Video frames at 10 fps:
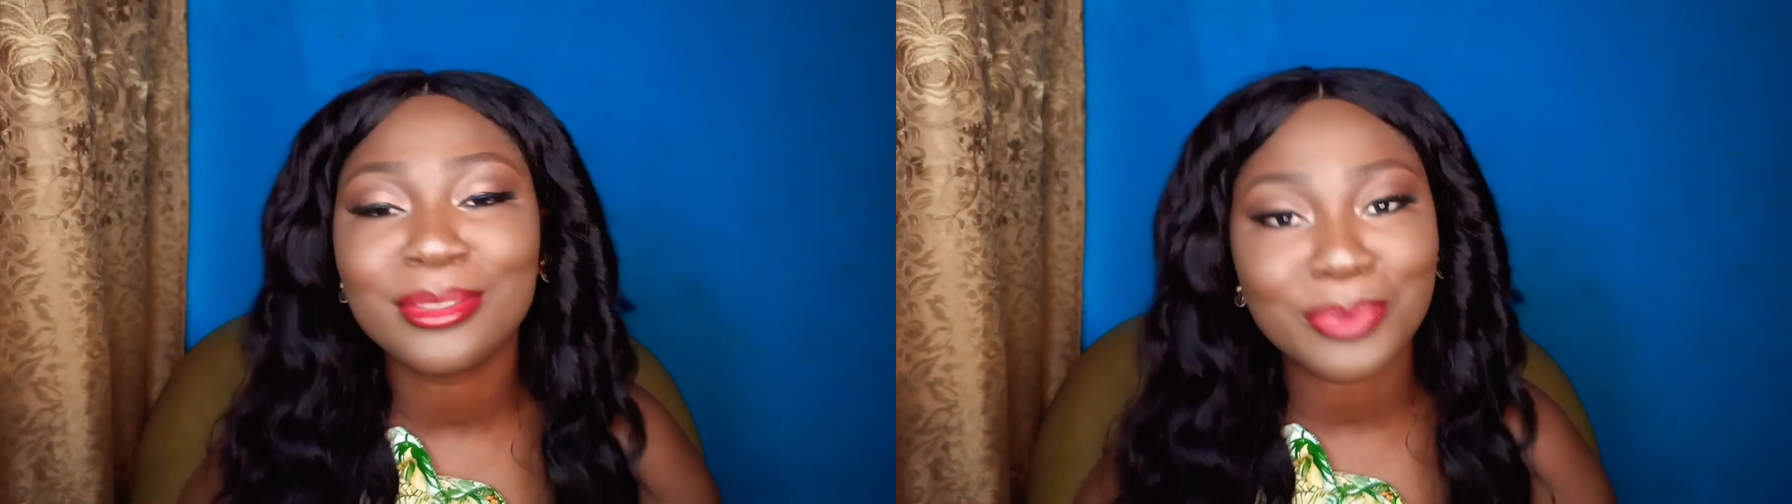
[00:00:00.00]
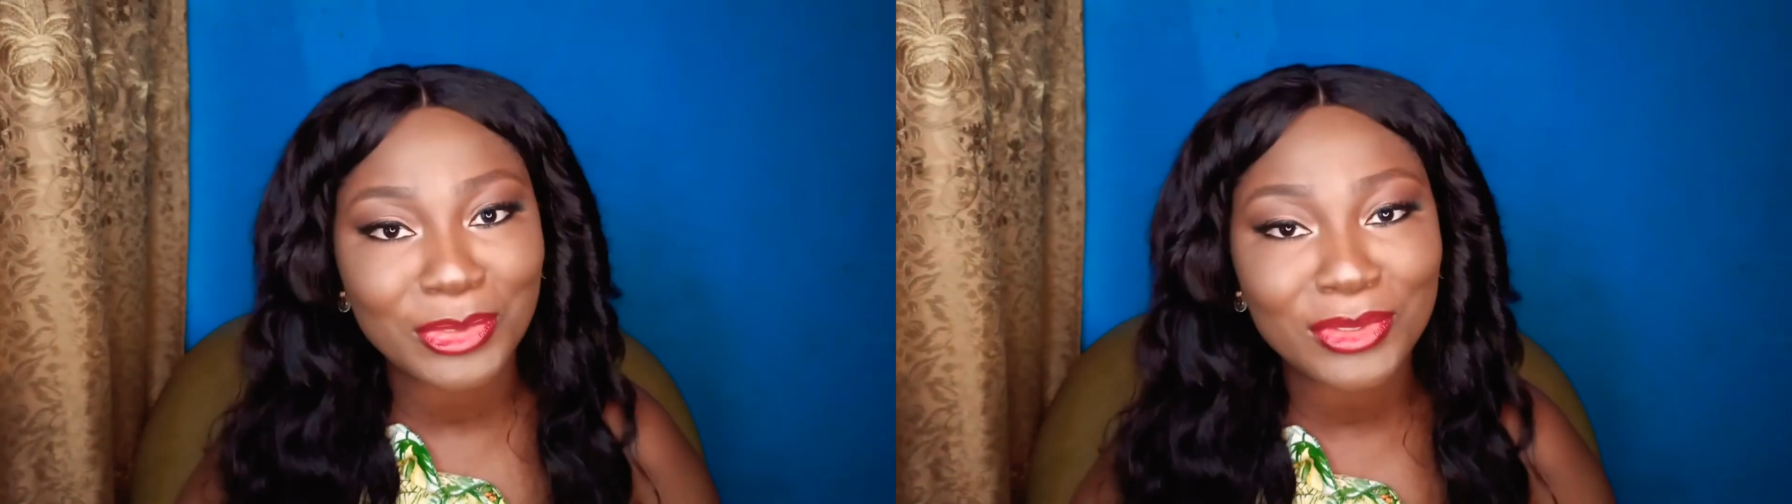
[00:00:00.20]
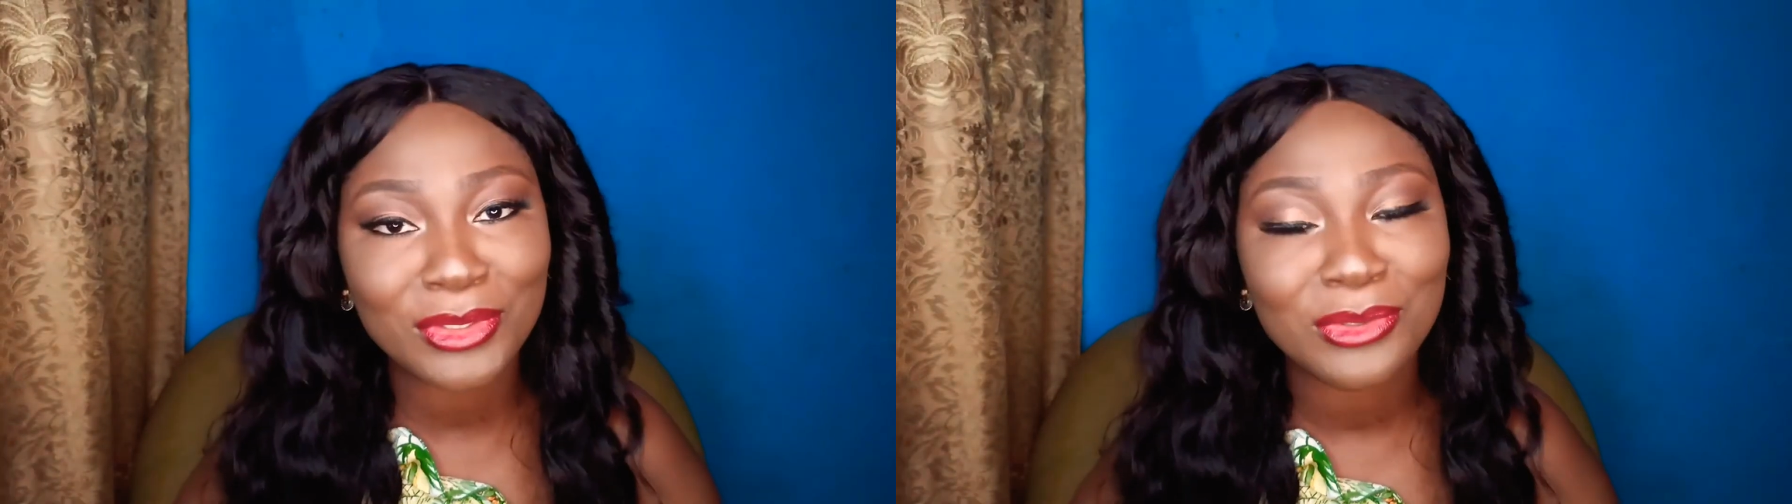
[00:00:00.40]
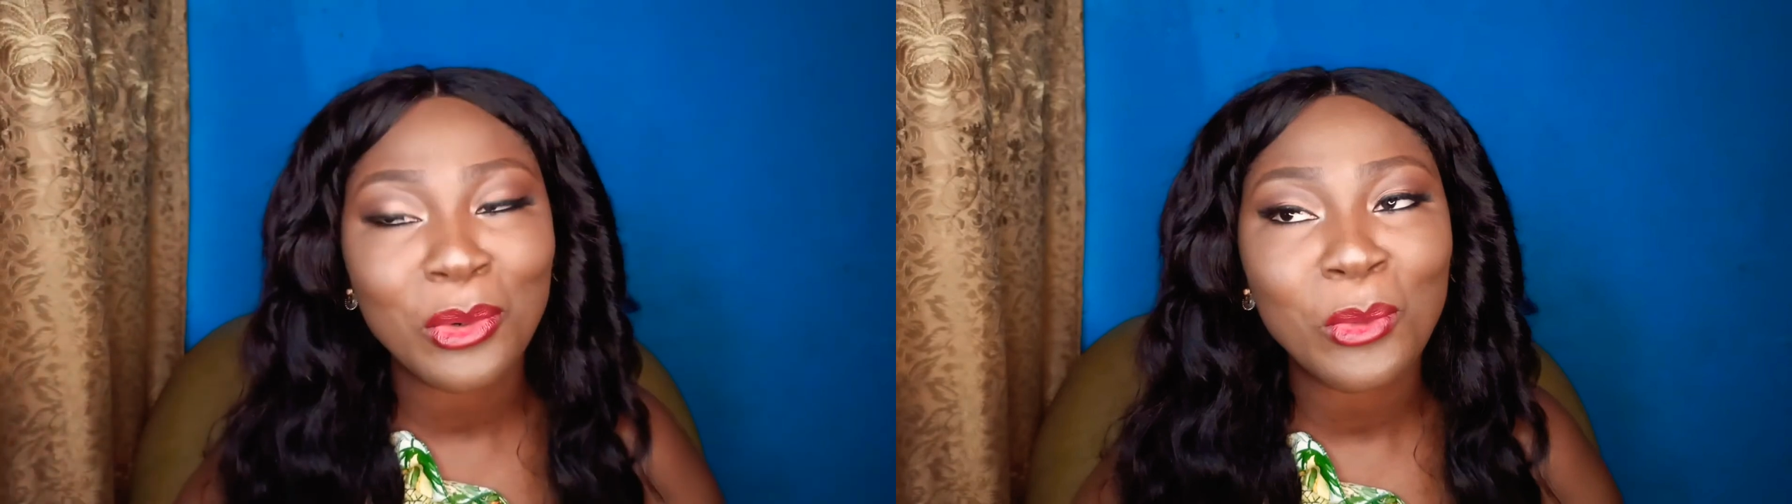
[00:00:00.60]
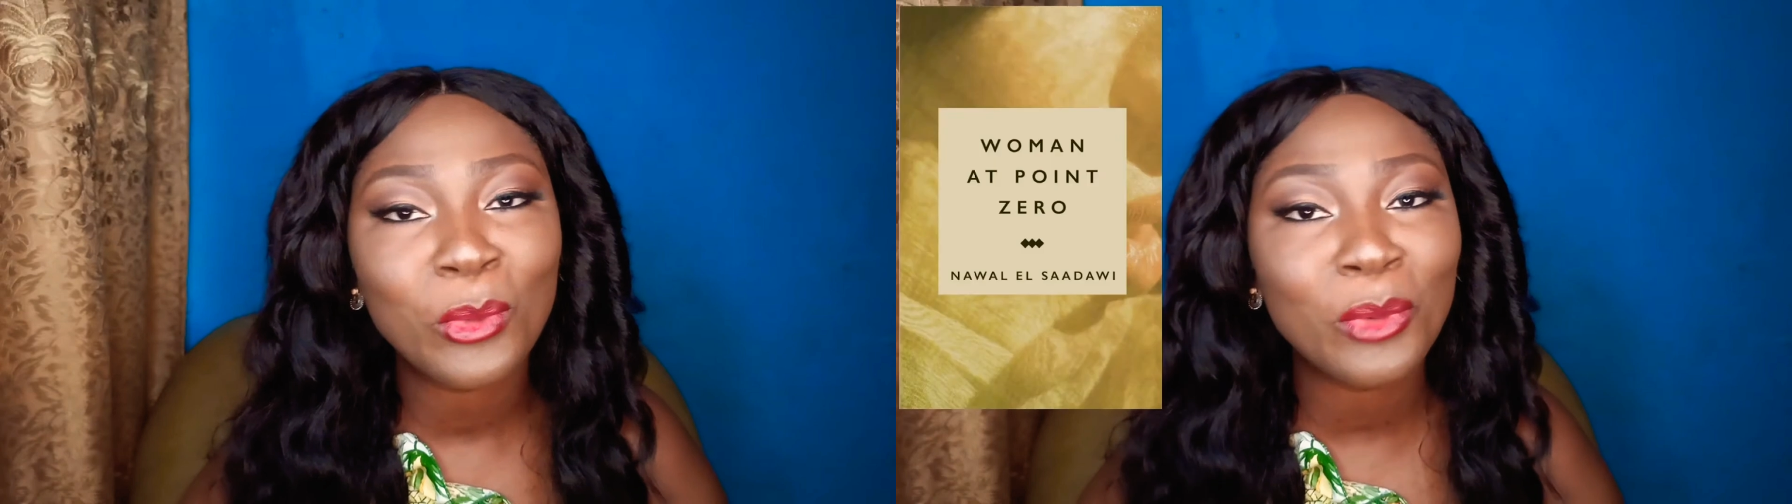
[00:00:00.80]
the book
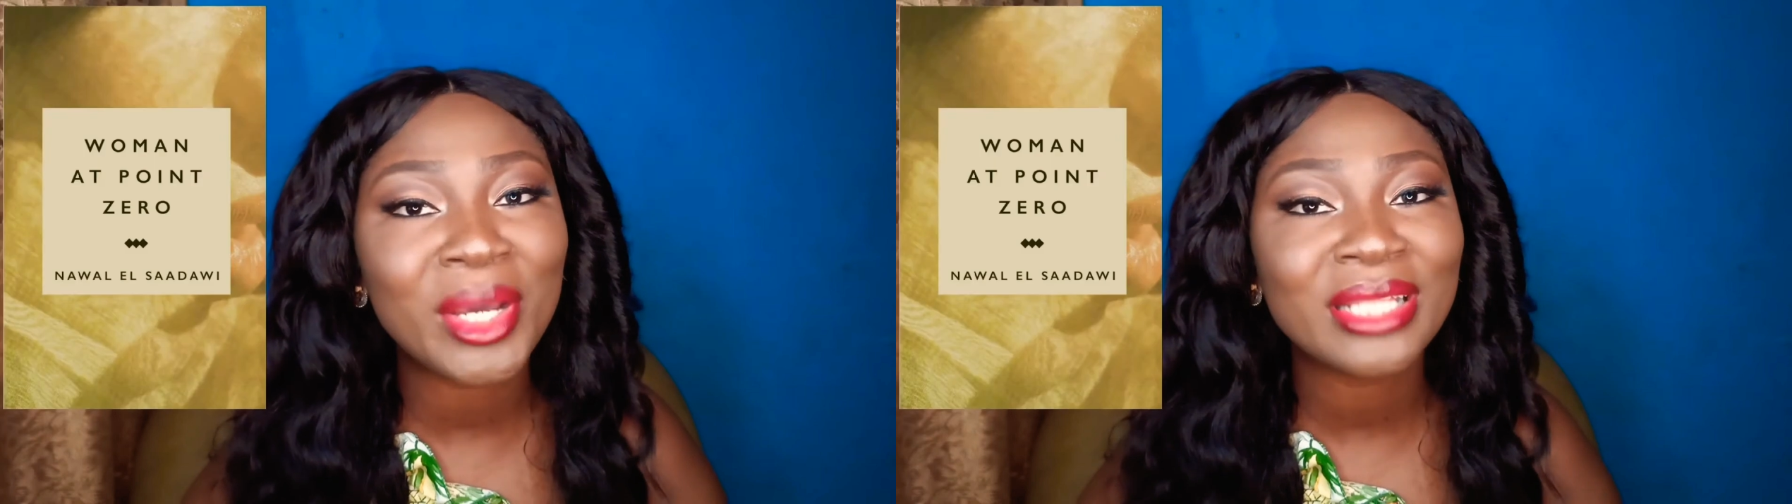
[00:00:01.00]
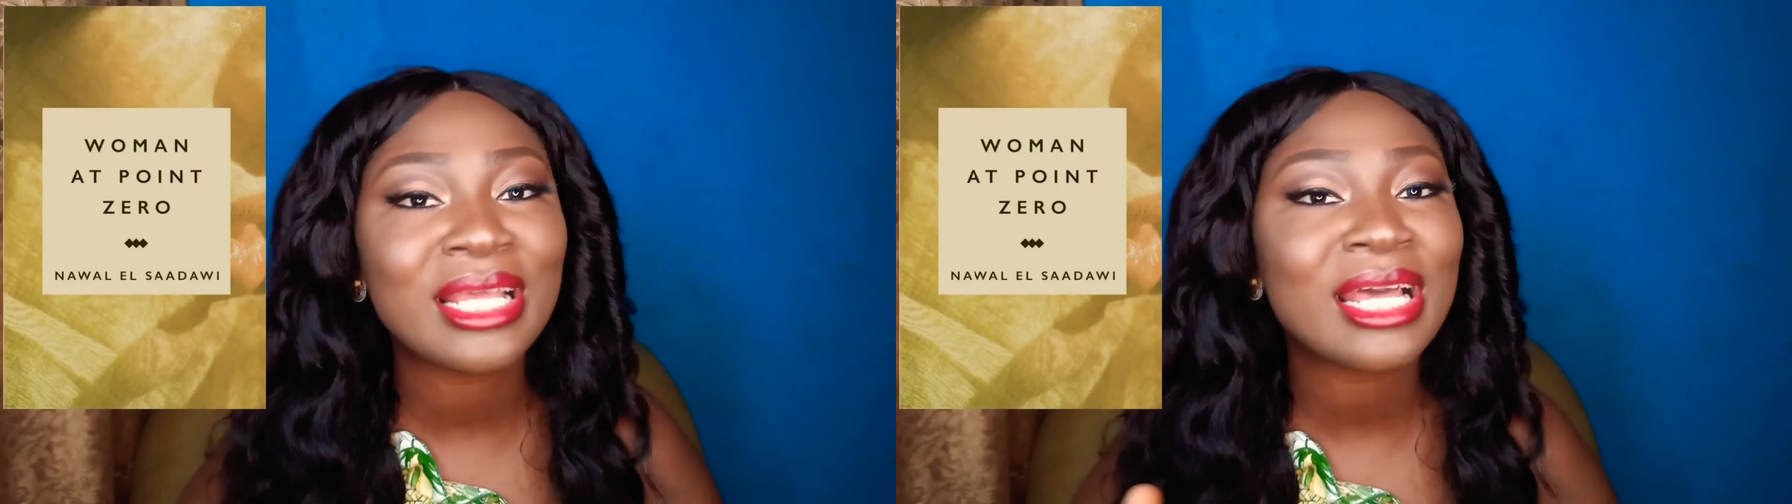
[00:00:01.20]
Woman